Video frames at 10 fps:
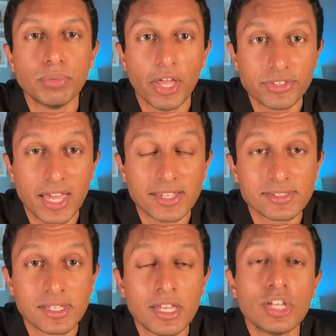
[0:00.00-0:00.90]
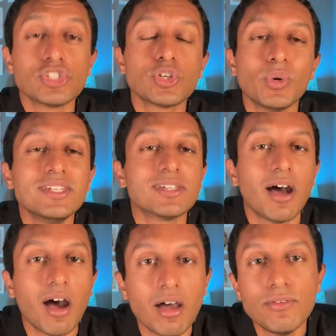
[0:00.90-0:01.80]
blood test, so it is
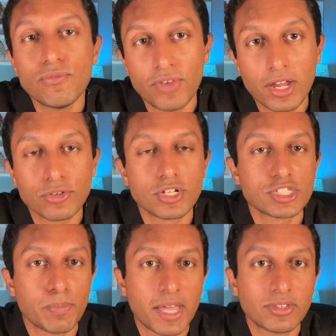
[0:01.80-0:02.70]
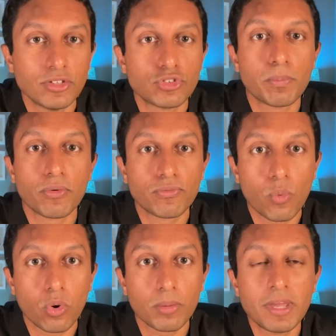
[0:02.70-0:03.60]
unfair to expect it to
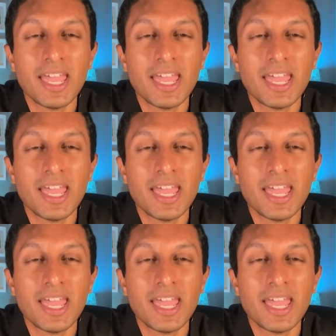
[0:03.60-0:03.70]
perform